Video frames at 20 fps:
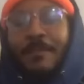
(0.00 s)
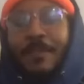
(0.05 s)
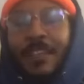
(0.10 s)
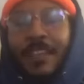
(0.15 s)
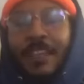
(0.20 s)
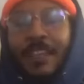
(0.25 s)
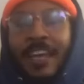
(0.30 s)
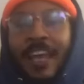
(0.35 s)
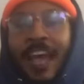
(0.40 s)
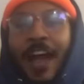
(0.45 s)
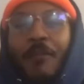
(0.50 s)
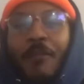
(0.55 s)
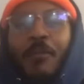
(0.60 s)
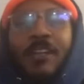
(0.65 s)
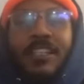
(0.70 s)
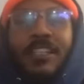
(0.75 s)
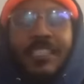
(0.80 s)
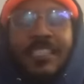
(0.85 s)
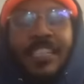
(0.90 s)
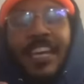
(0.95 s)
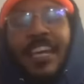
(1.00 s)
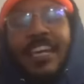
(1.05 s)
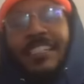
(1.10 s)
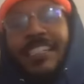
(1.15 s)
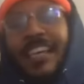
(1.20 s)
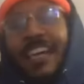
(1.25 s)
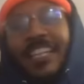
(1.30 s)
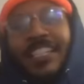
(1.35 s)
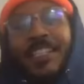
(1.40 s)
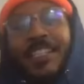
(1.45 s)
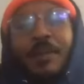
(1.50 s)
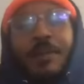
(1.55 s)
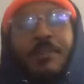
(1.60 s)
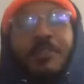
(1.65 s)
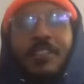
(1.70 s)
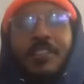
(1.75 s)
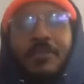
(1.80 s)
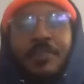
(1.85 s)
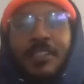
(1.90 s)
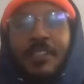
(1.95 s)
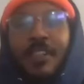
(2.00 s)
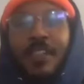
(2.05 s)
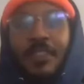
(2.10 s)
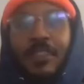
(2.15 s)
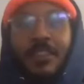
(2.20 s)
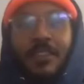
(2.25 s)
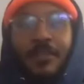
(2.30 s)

like I wouldn't change that experience for